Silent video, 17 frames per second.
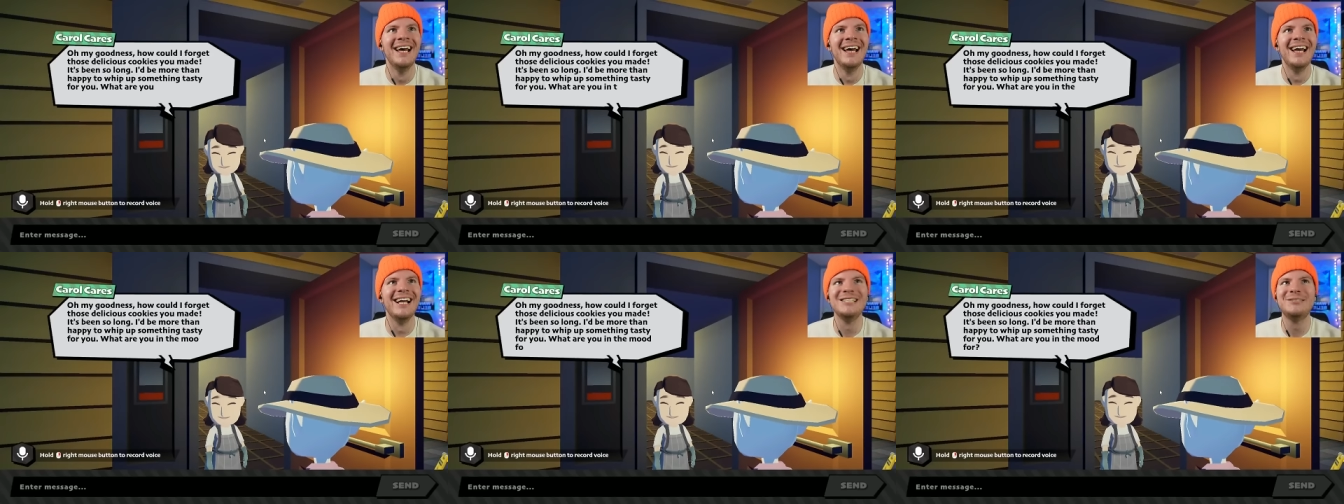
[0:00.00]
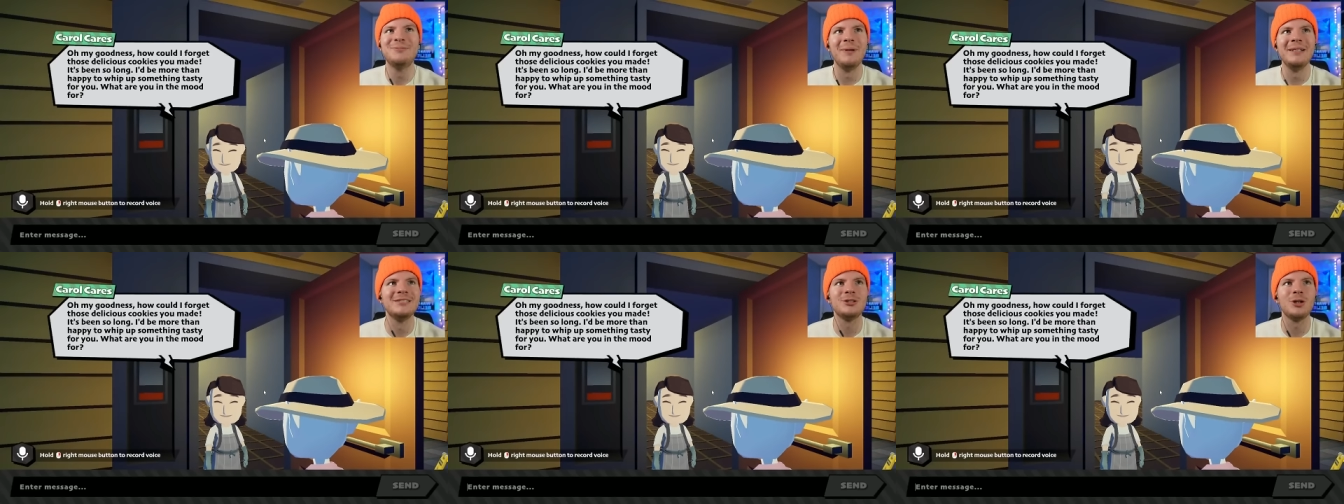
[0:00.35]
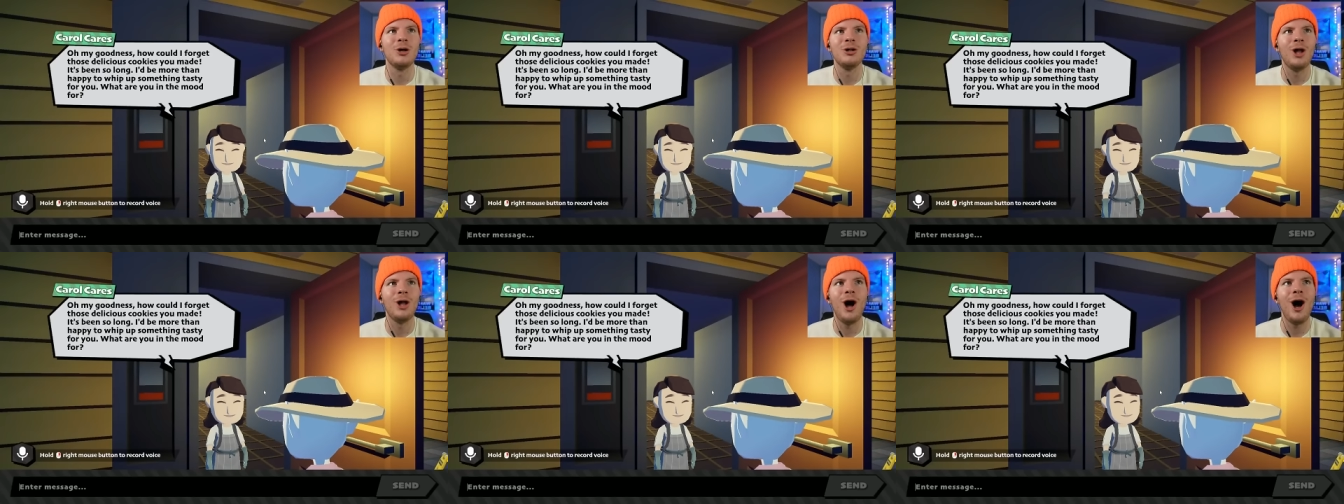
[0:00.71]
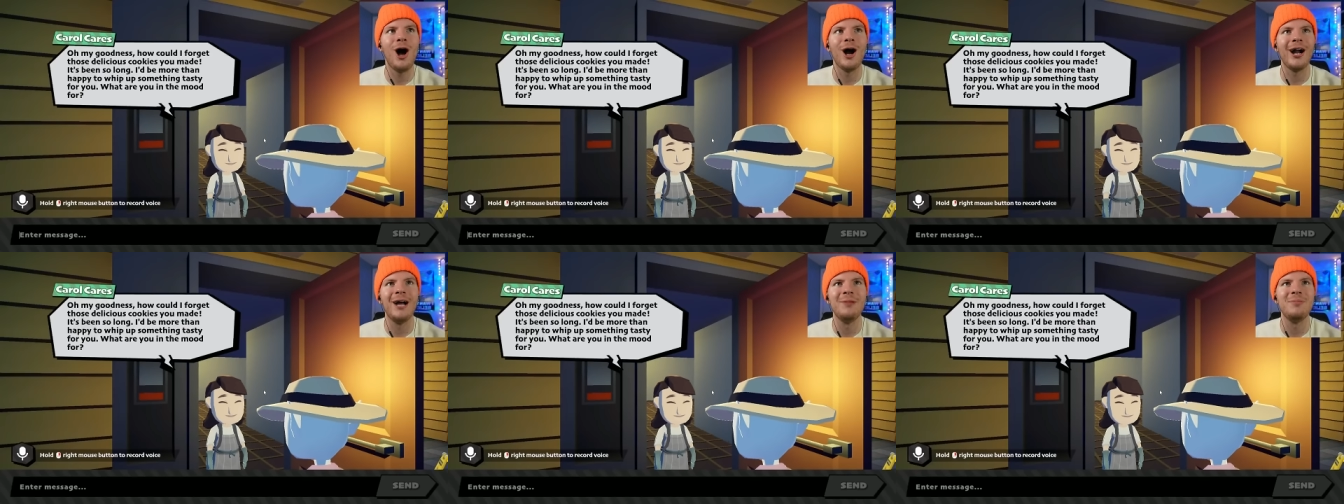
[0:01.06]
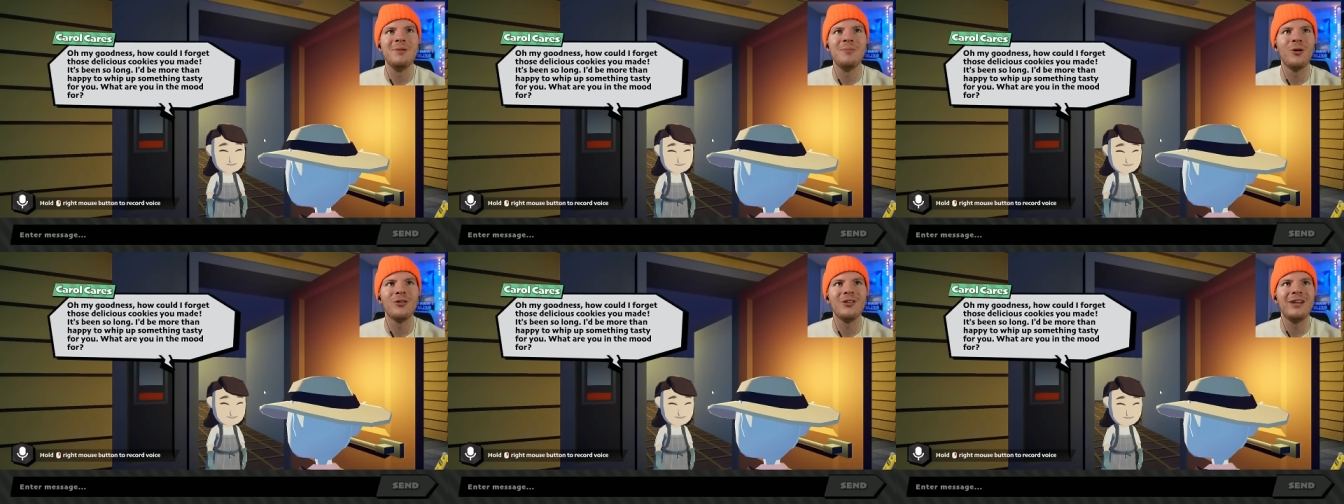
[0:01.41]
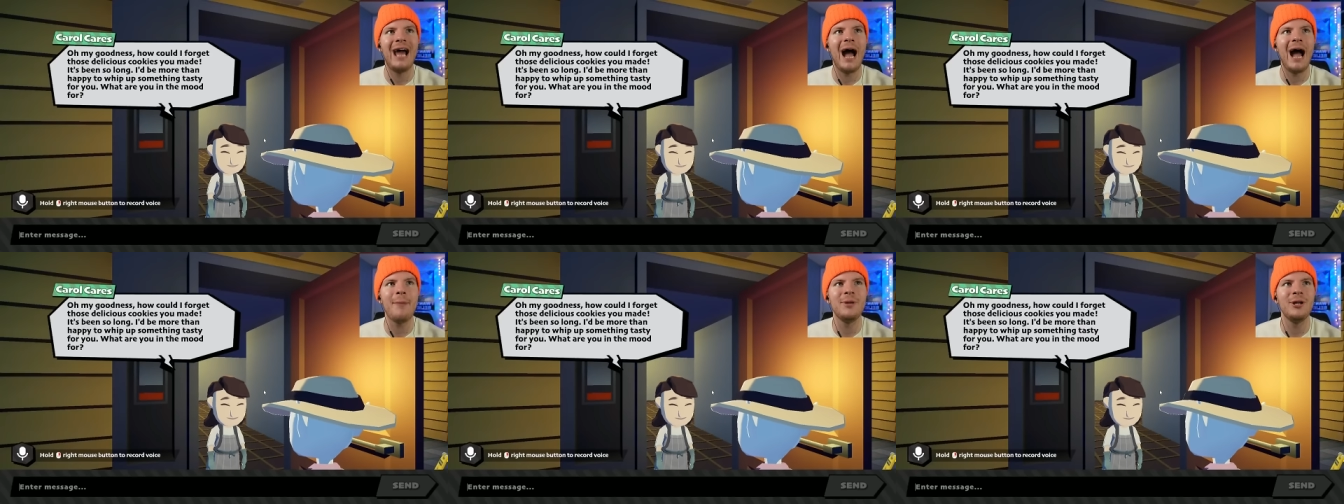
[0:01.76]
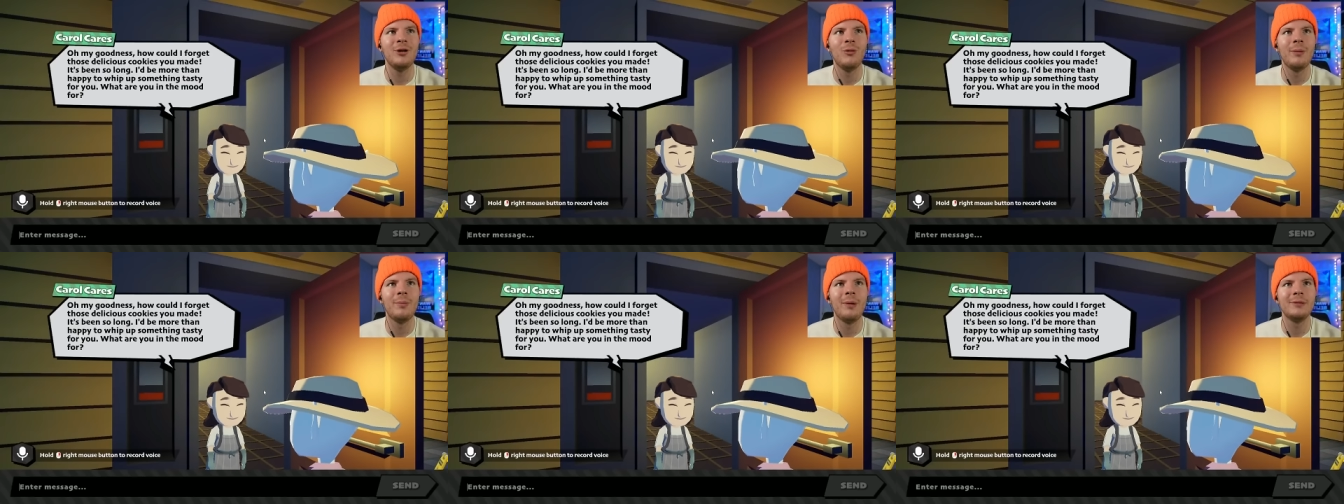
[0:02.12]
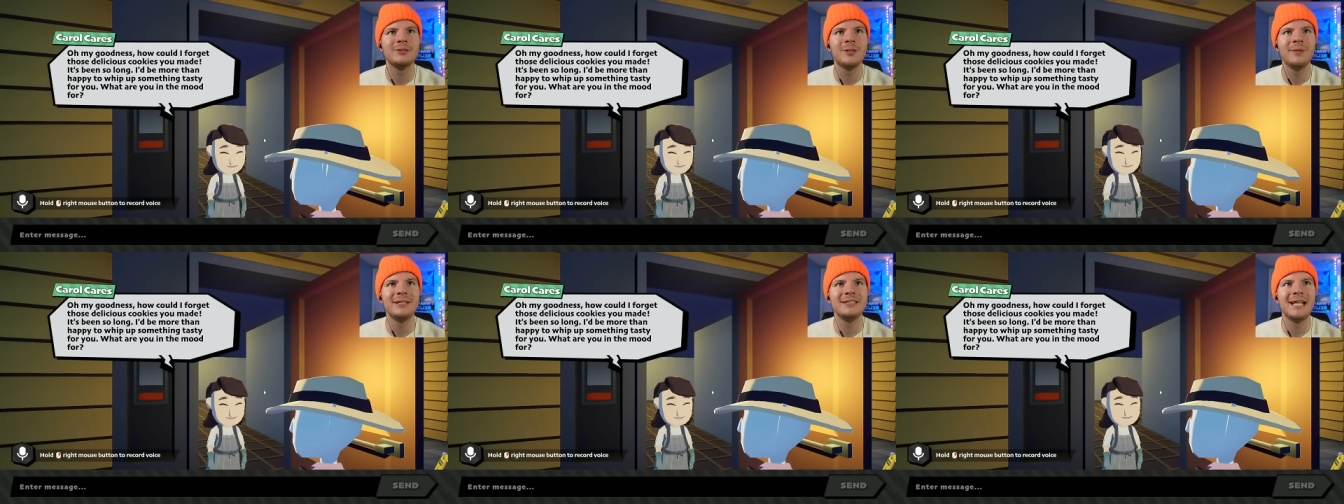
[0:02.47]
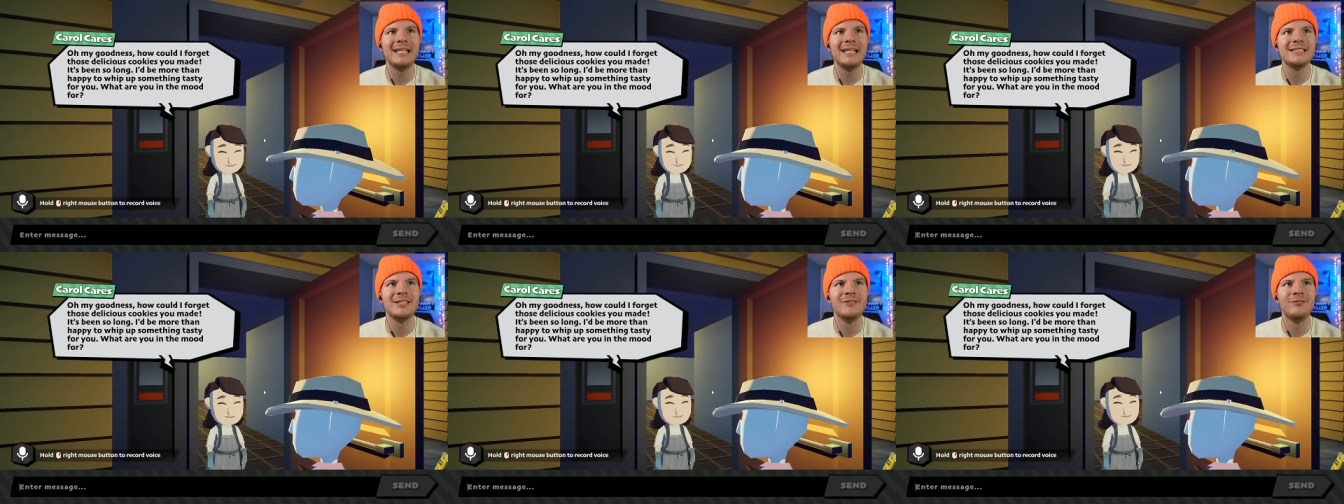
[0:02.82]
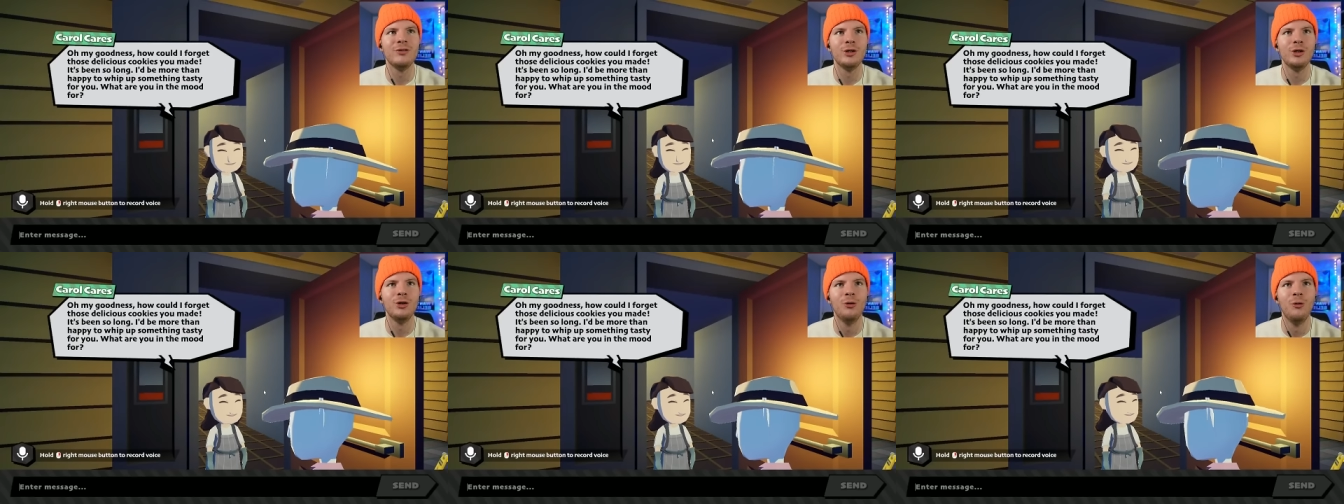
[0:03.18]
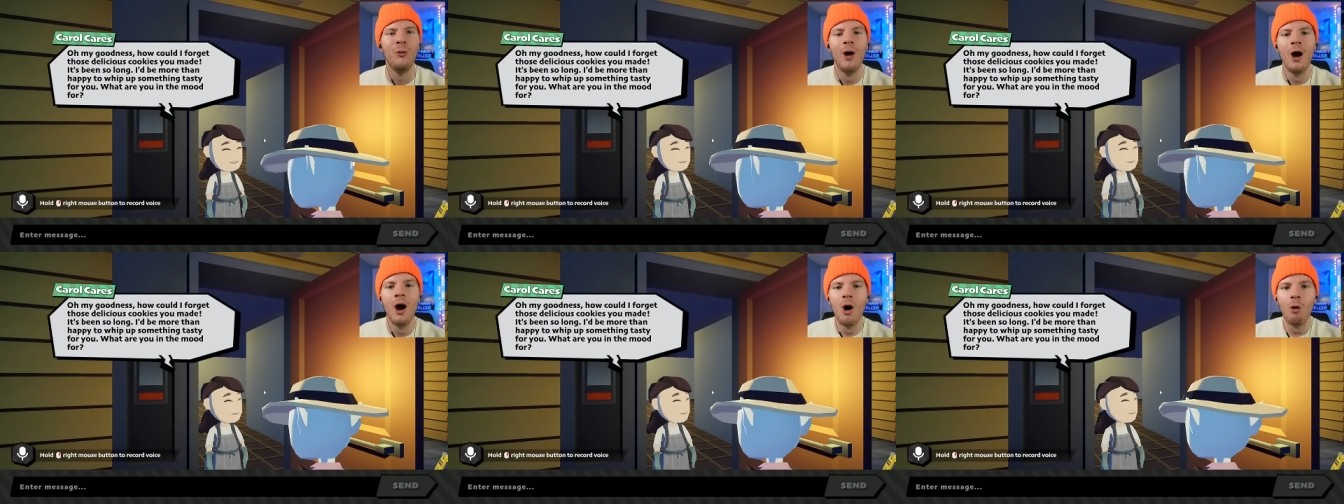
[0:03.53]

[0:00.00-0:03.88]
It's been so long. I'd be more than happy to whip out something tasty for you.